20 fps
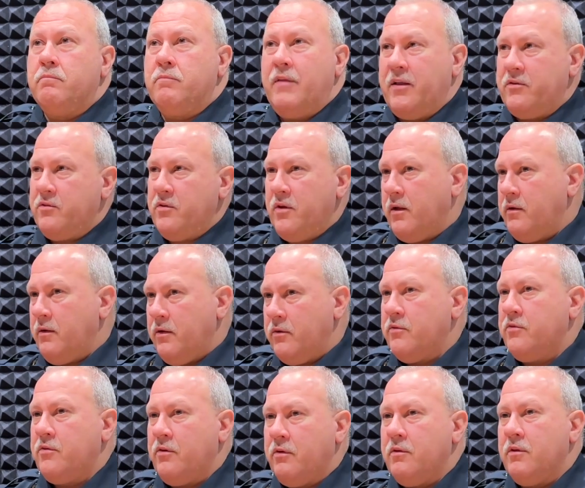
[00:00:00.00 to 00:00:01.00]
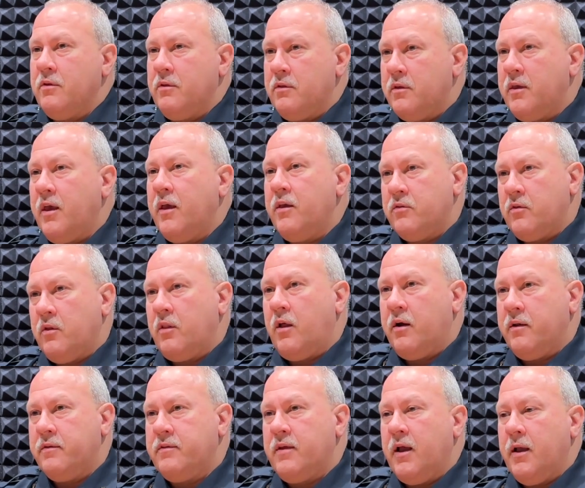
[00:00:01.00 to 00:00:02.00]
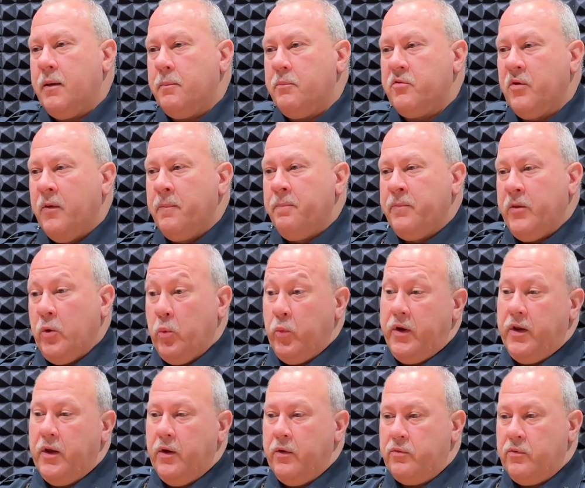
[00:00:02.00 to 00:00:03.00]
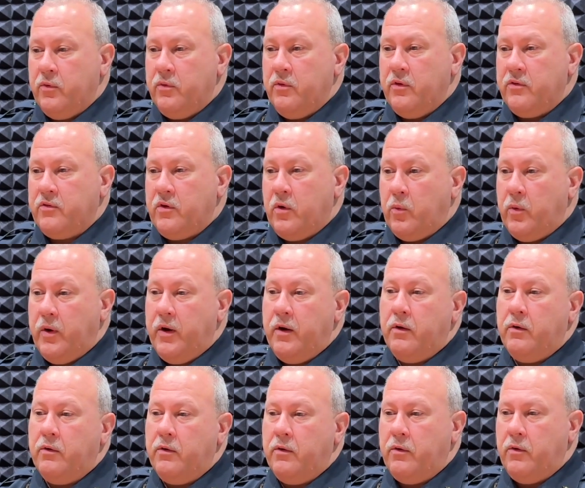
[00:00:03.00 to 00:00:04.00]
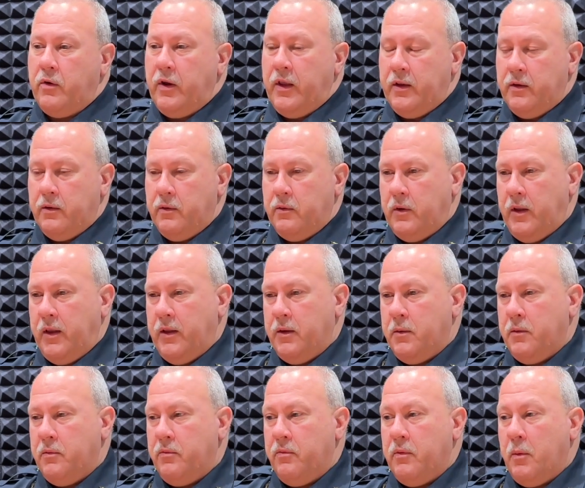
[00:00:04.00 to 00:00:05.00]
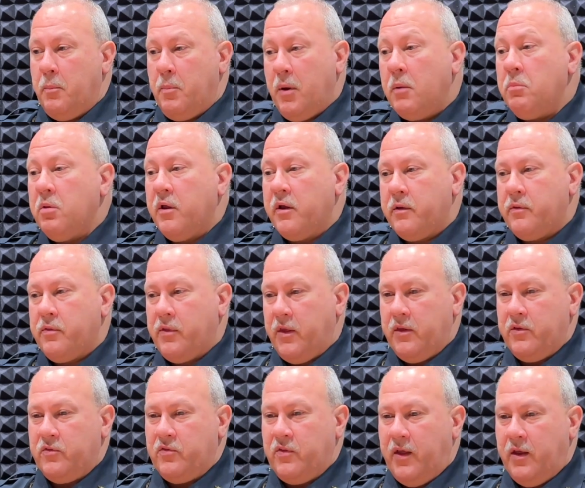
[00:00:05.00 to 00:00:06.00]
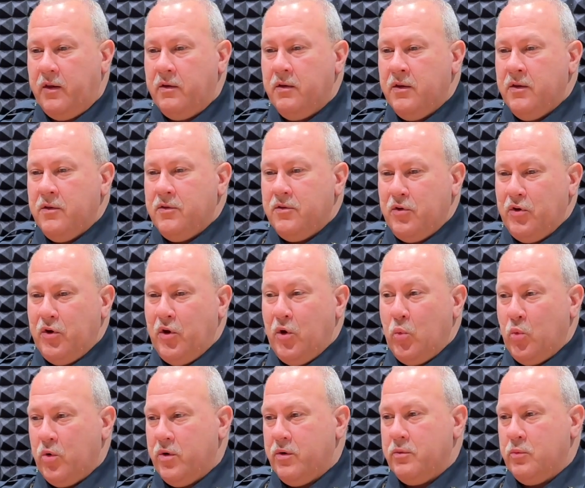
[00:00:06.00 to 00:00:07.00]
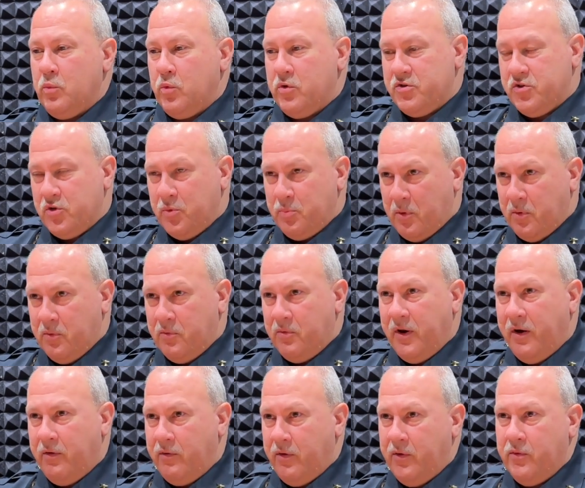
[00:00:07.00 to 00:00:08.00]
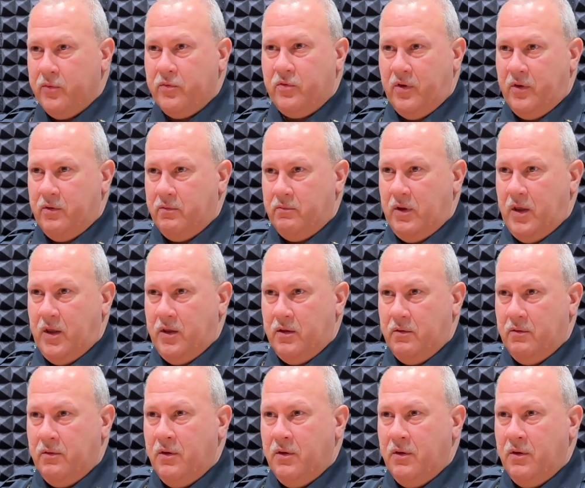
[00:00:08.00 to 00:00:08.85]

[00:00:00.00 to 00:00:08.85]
that's not necessarily the case. A lot of times we go through this career and the public thinks that we're superheroes and